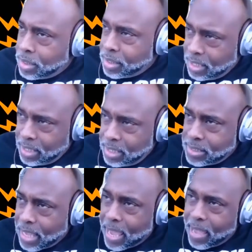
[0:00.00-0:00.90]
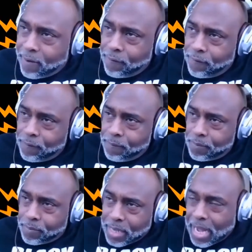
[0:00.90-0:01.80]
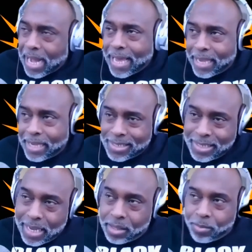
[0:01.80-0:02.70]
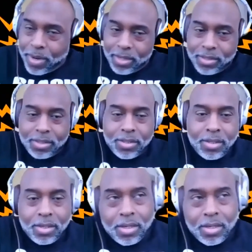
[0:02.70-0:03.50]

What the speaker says: These have the highest death rates.